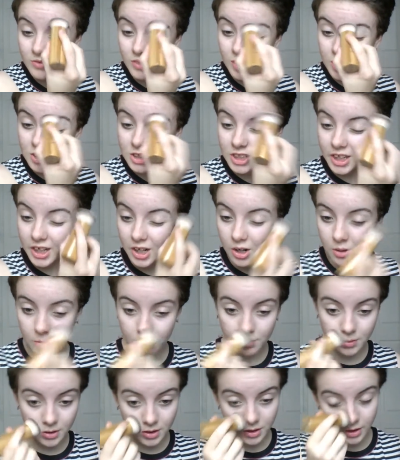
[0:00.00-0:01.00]
which I
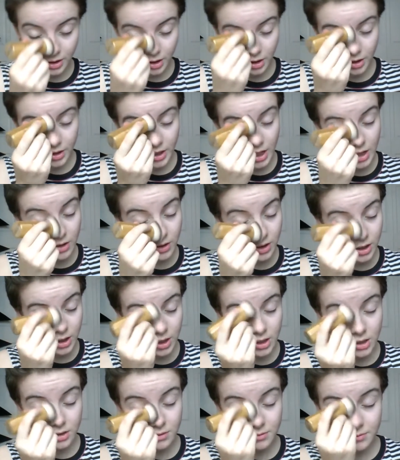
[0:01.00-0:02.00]
hope turns out
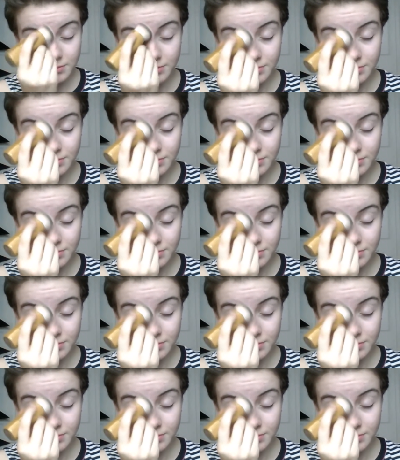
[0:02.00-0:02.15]
good.